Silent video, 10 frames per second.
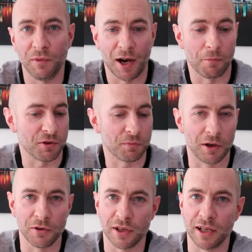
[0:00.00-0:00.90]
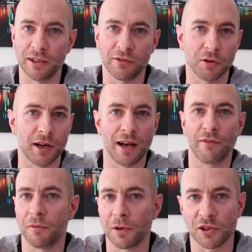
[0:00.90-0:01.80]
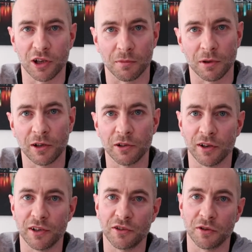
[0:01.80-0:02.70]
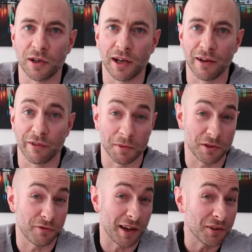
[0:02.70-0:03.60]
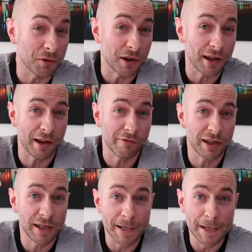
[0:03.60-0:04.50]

how much protein do I have, how much carbohydrates do I have, how much fat do I have.